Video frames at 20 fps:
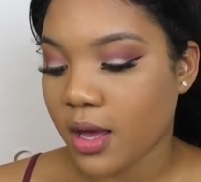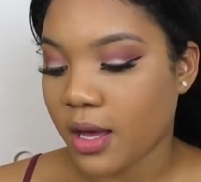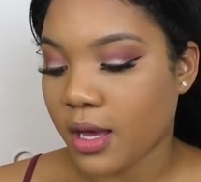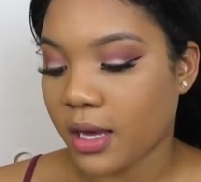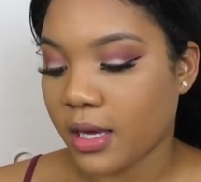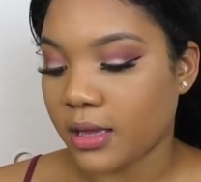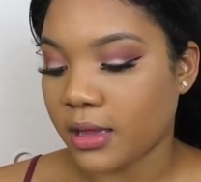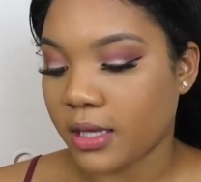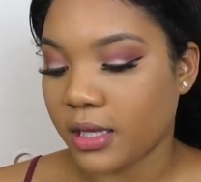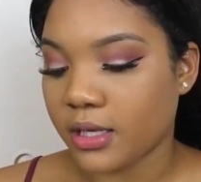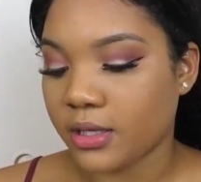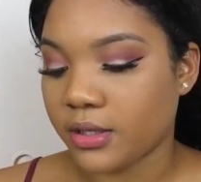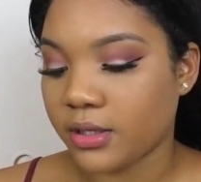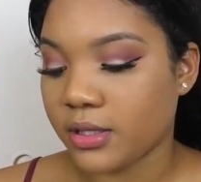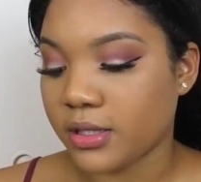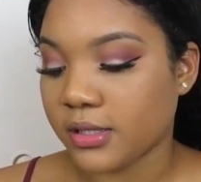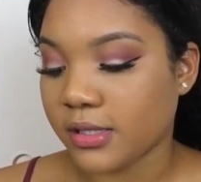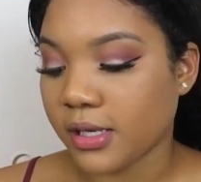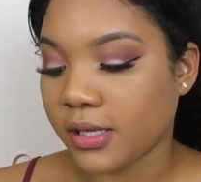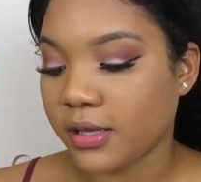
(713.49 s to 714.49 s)
highlighter.
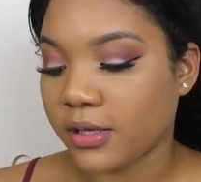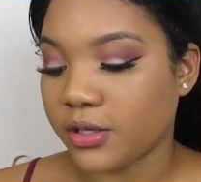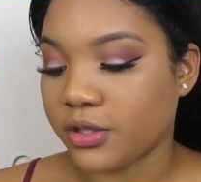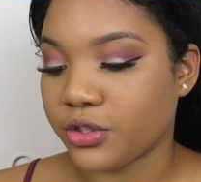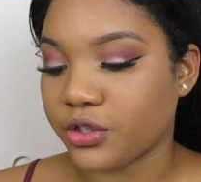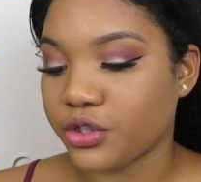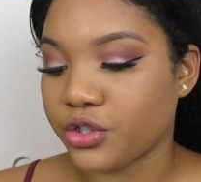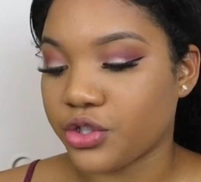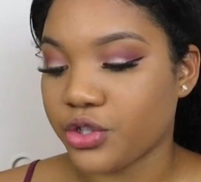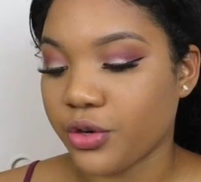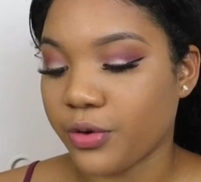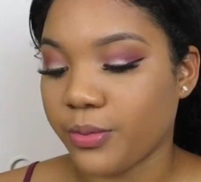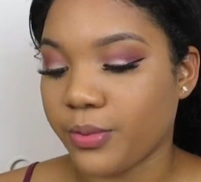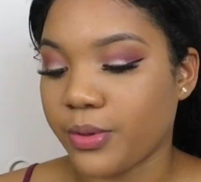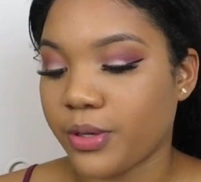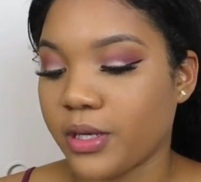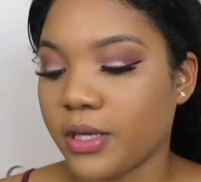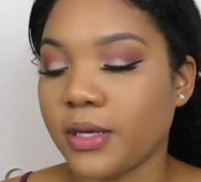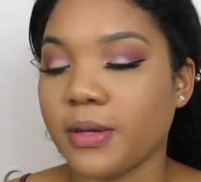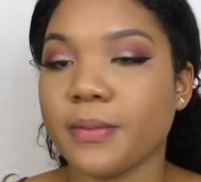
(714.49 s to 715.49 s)
This highlighter is so
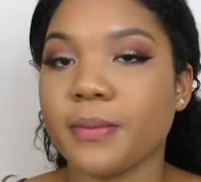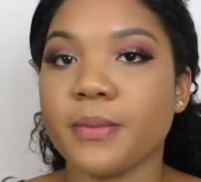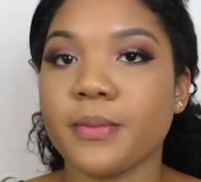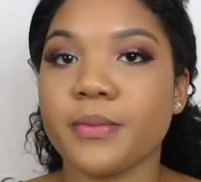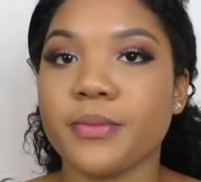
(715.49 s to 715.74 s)
pretty.